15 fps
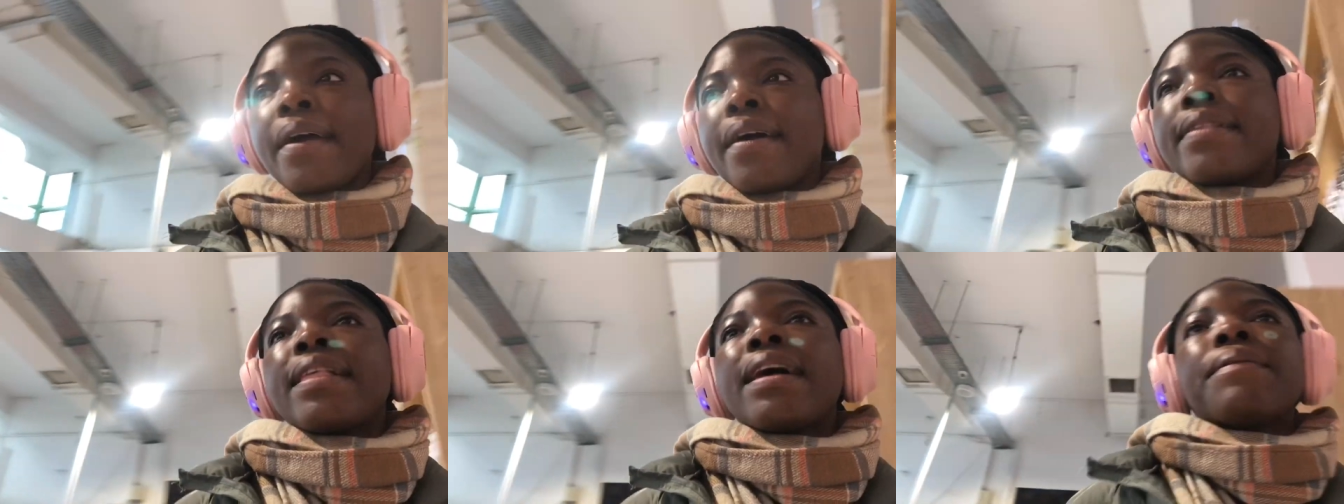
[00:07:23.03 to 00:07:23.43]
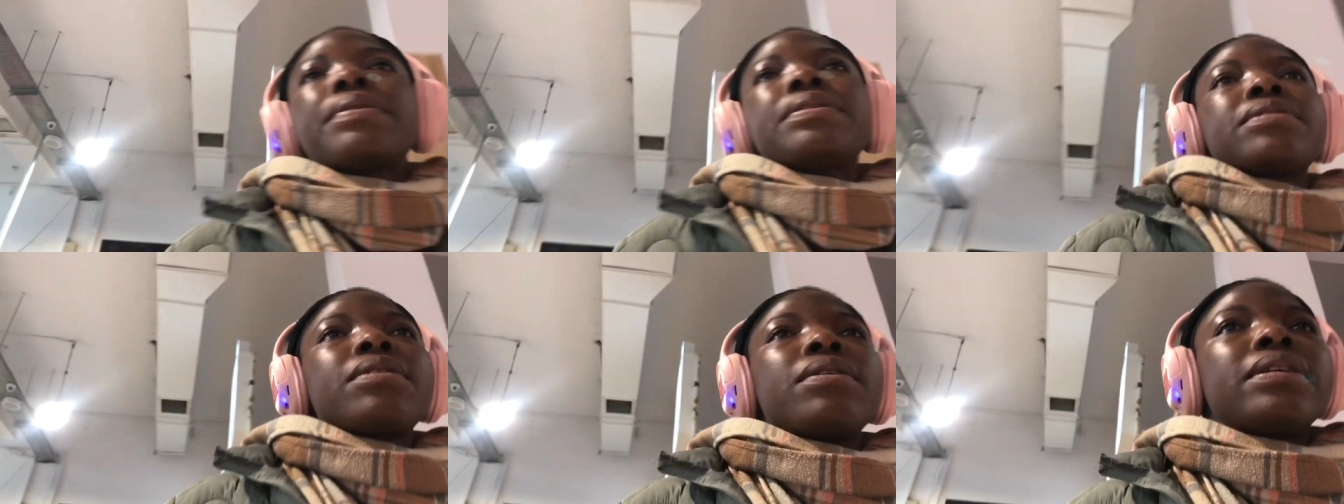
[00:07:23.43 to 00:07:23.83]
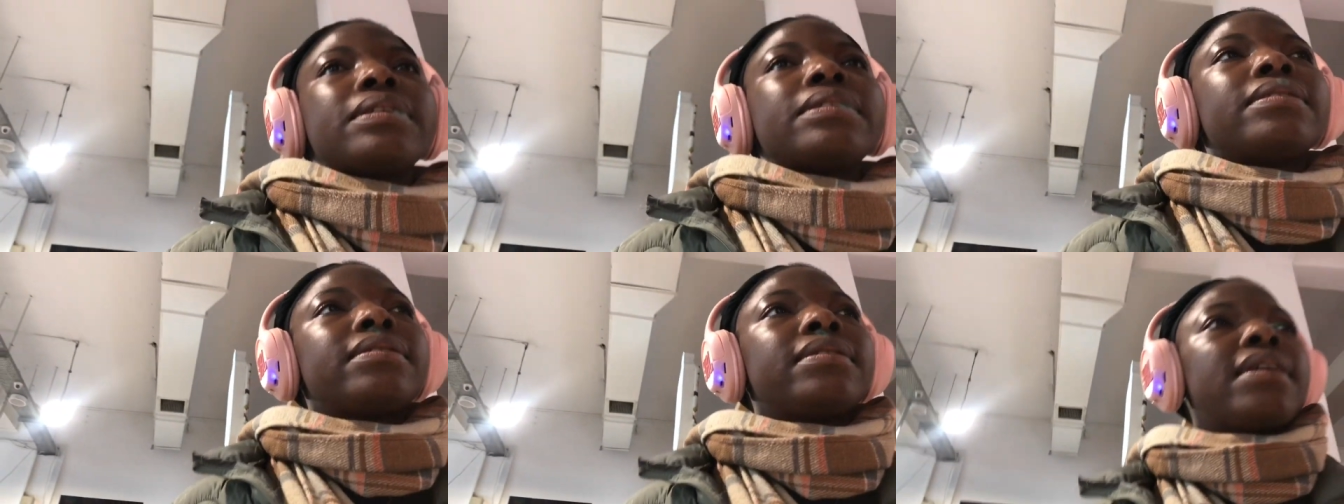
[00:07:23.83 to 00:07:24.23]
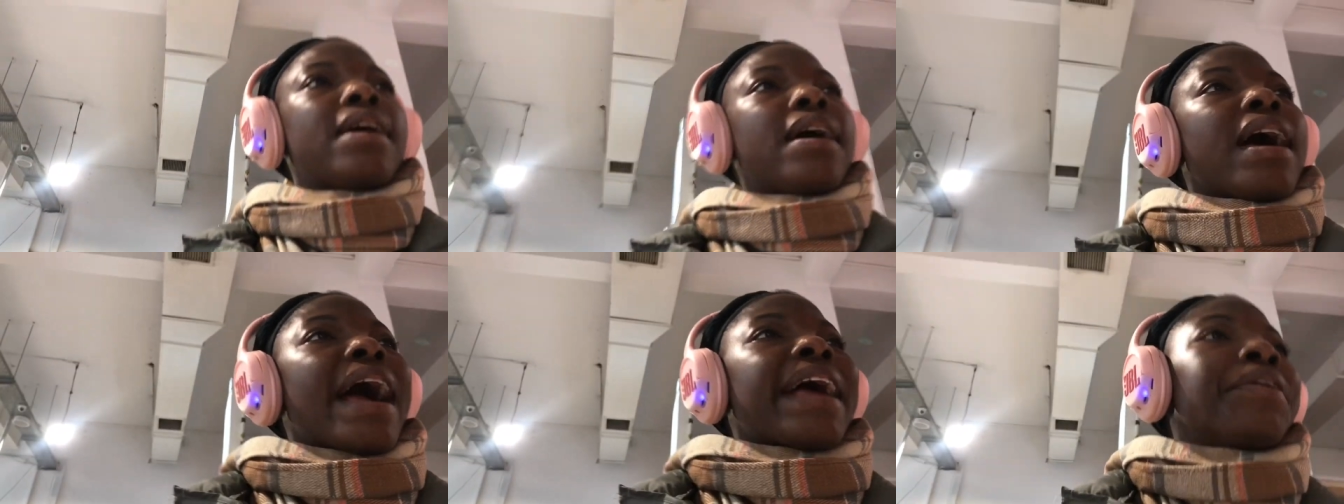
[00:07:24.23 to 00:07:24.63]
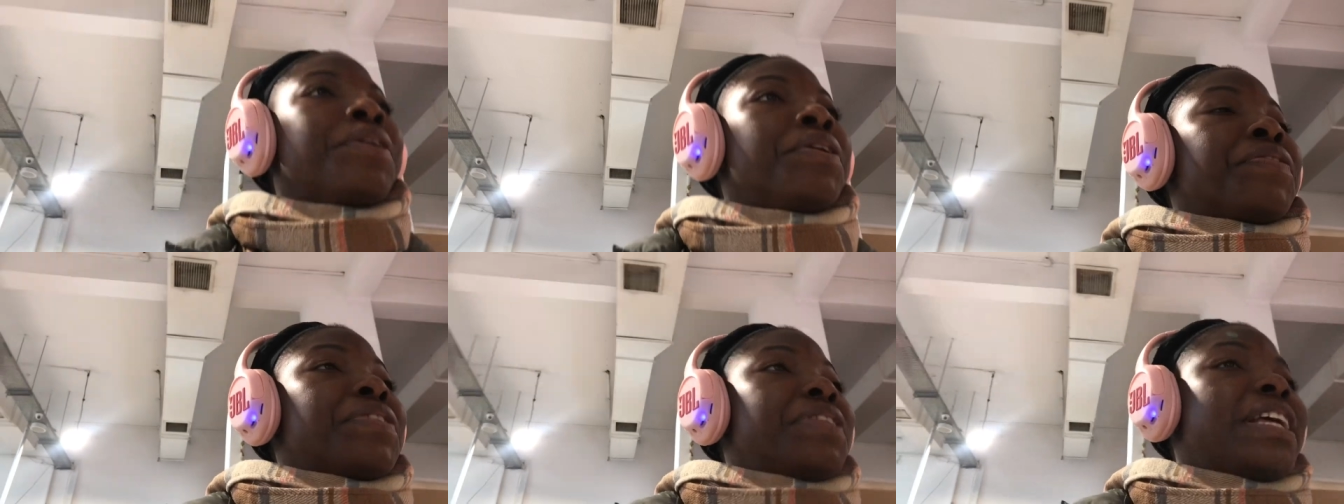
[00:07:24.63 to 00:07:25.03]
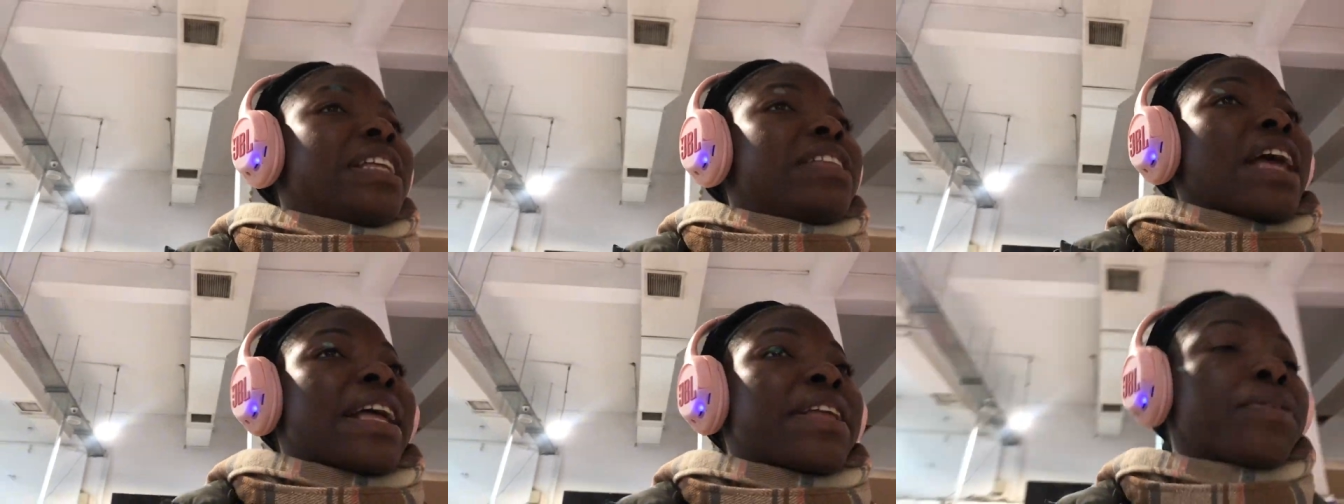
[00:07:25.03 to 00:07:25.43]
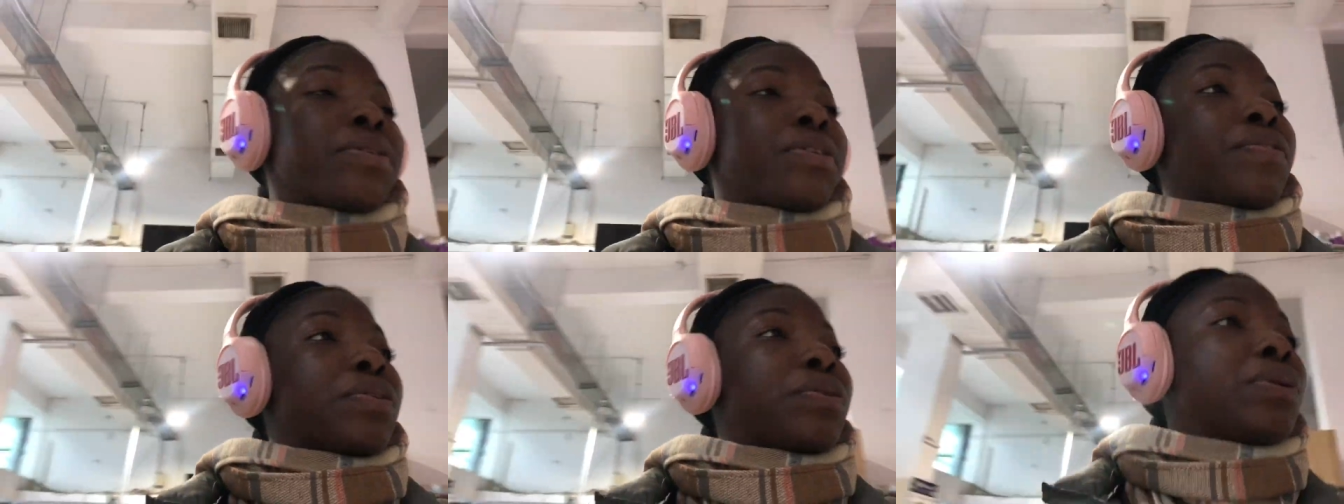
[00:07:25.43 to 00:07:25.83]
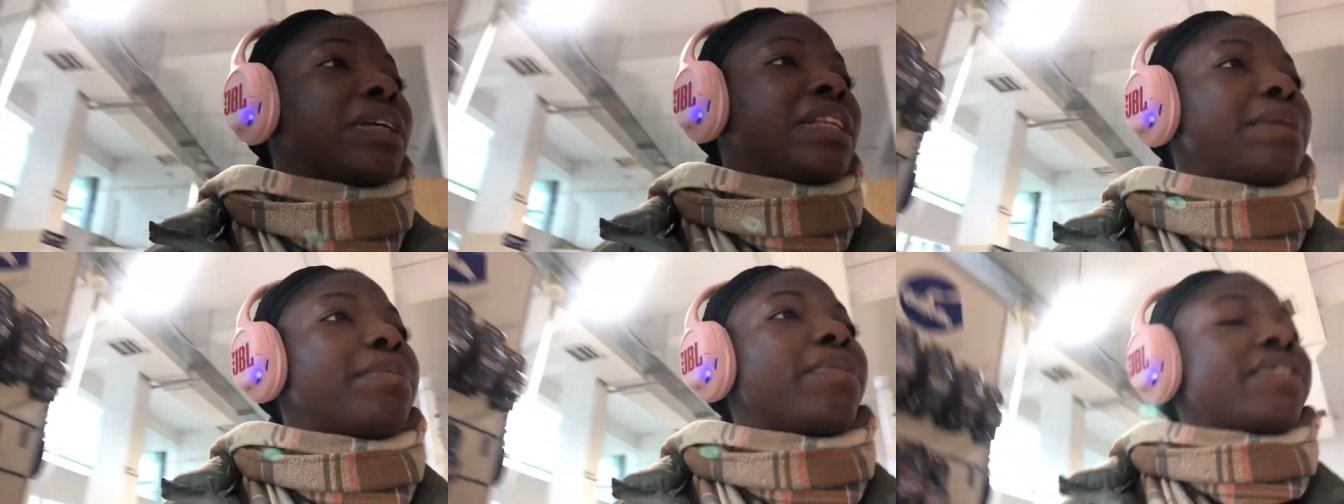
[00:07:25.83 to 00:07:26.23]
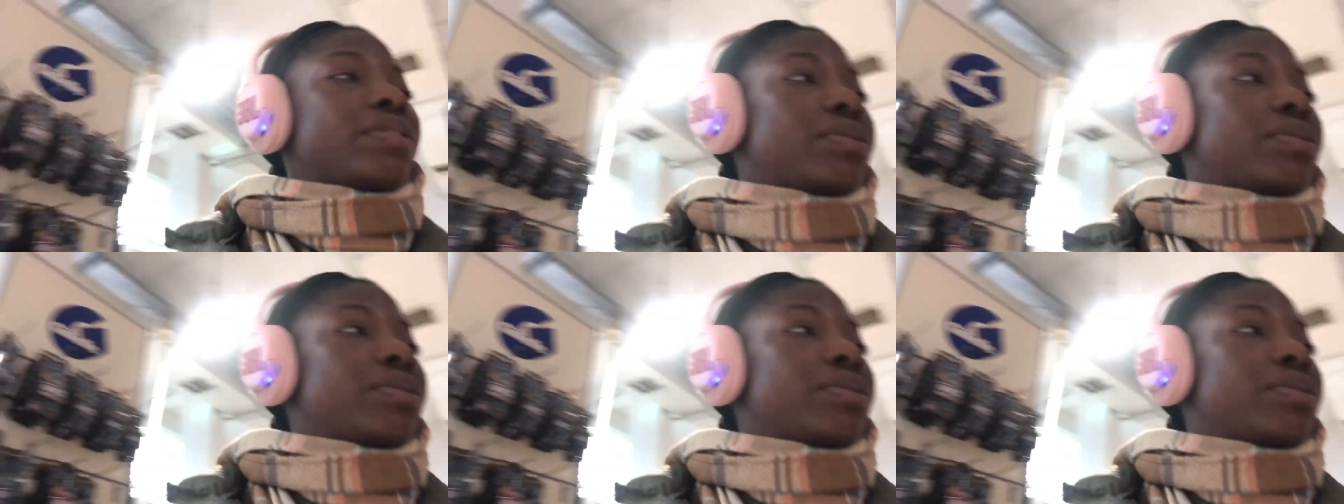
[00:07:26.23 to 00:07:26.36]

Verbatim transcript: and now it's gone i don't even know, i don't even know the name of the